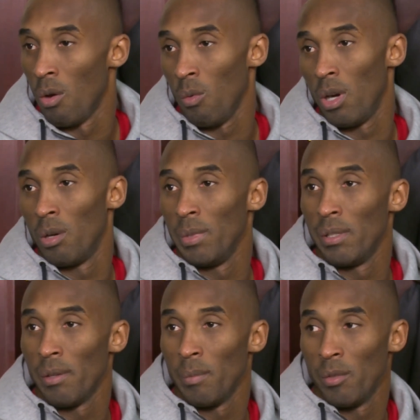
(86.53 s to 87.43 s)
Well, I
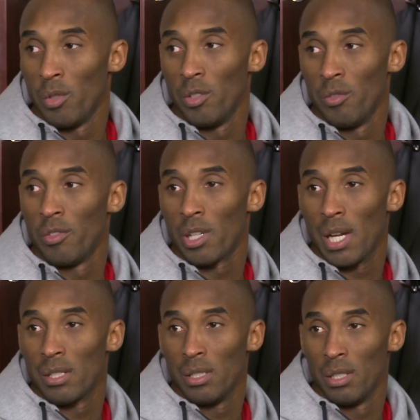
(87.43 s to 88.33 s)
mean, you're
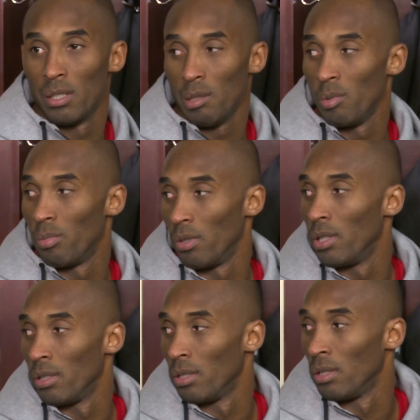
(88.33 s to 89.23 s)
kind of seeing a tipping
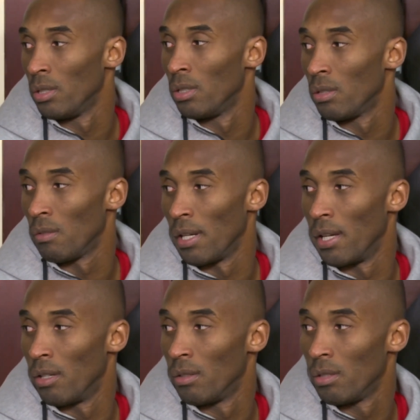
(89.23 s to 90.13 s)
point right
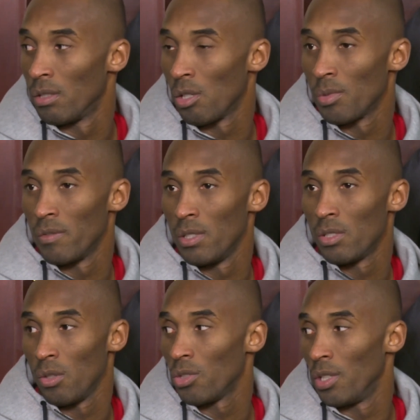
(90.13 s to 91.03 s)
now in terms of
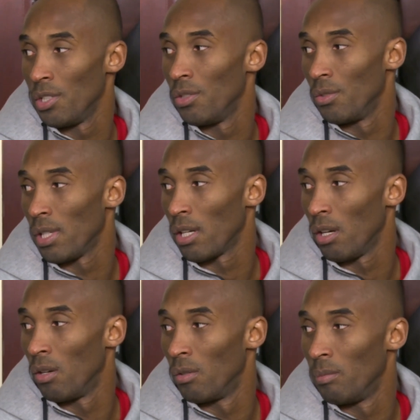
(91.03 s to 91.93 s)
these social issues that
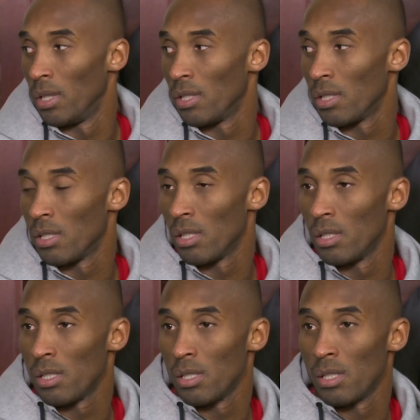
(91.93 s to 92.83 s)
go. I mean,
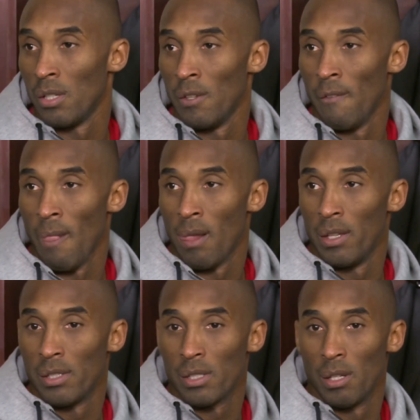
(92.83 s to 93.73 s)

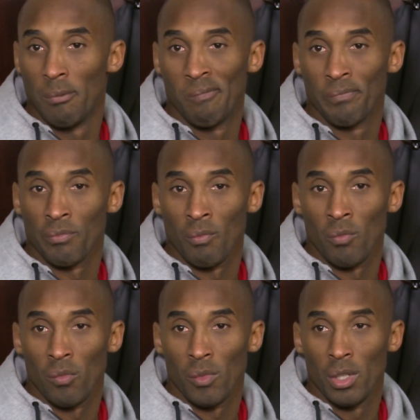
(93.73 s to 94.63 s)
it's
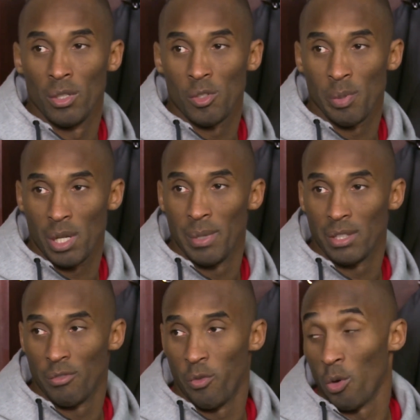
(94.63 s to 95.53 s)
become
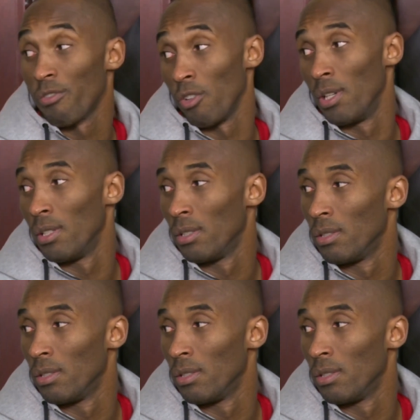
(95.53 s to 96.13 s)
at the forefront